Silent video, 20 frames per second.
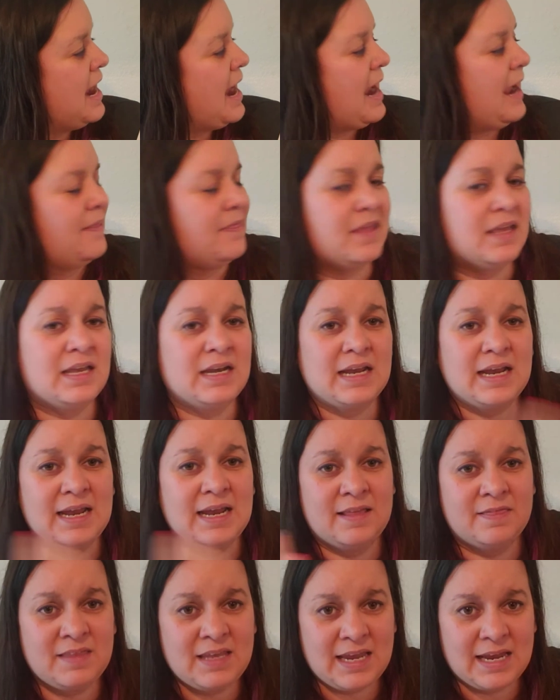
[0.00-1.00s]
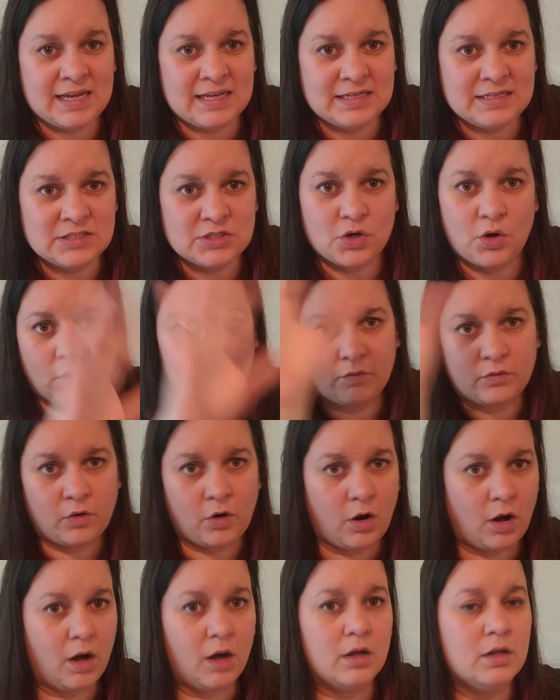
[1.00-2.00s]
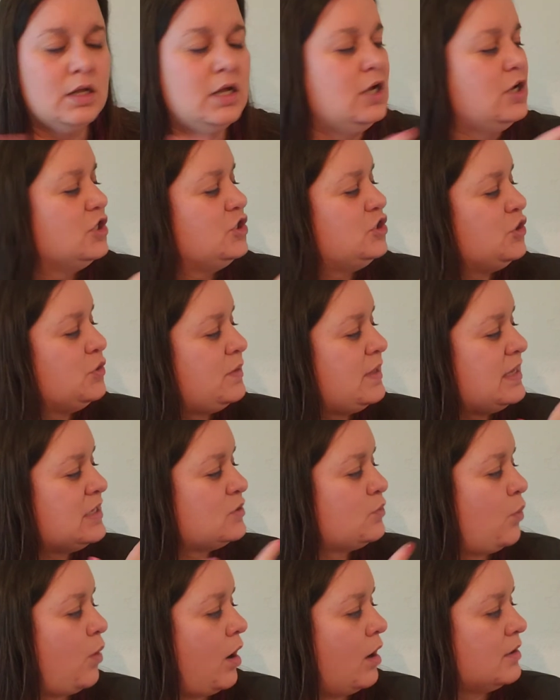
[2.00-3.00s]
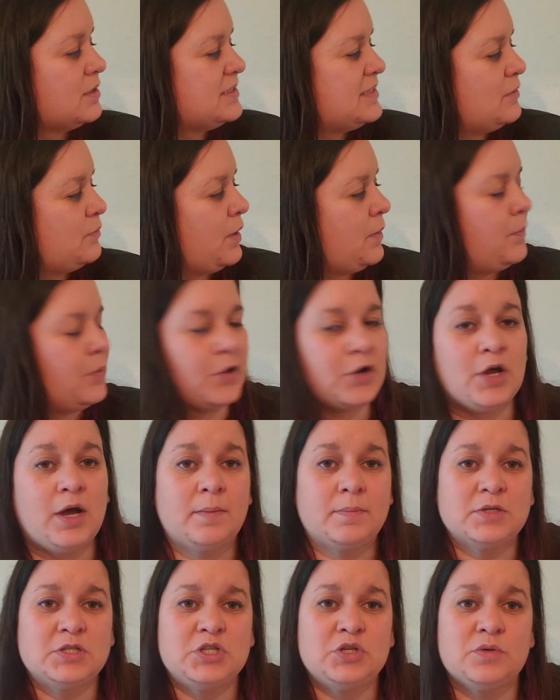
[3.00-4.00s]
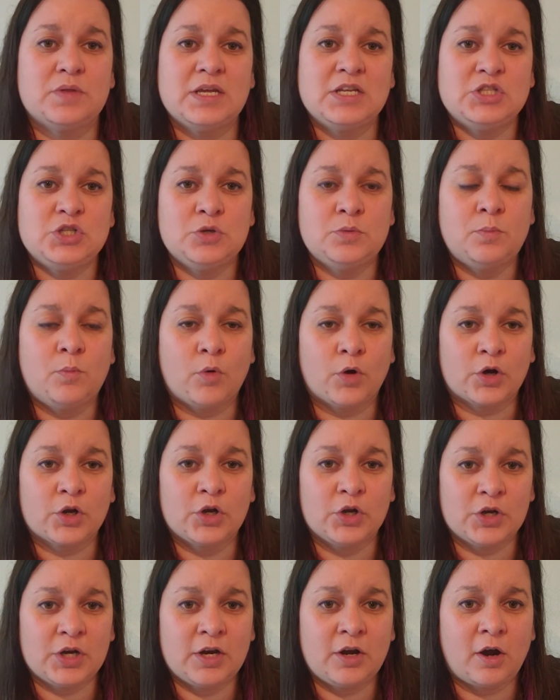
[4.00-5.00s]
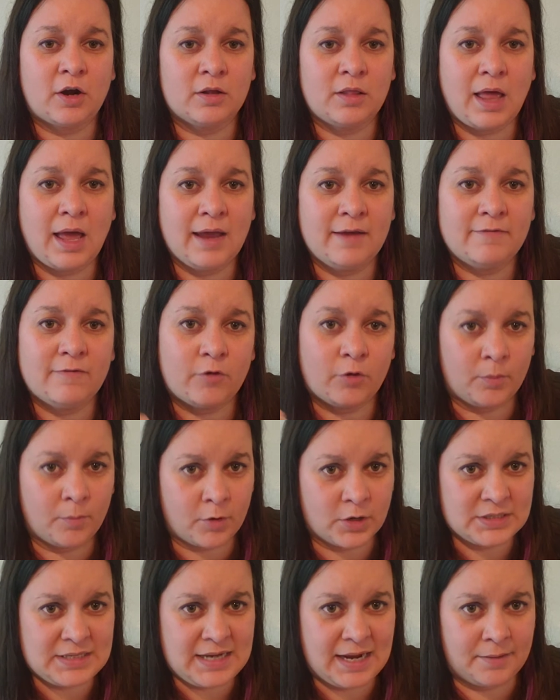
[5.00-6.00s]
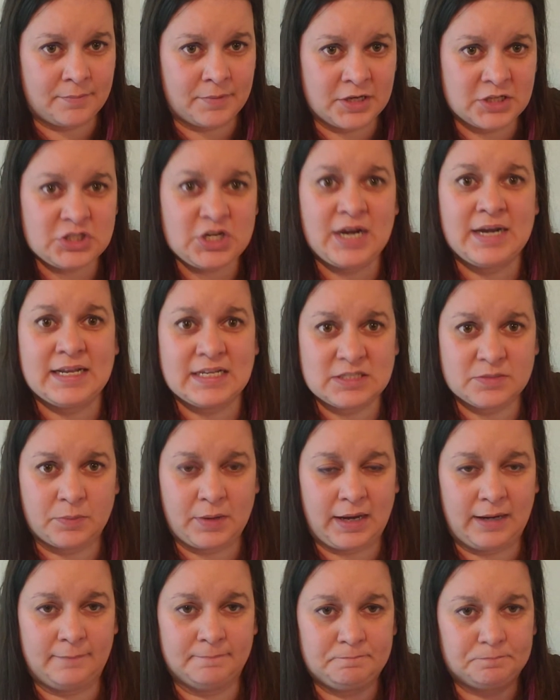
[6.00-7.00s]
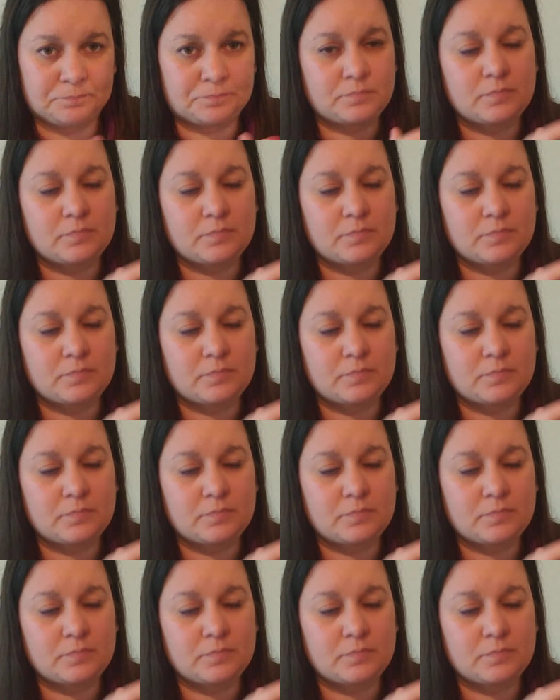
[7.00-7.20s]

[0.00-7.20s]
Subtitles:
And then in the end, overall, do these walls that we put up, do they do more good in our life or more damage? And explain.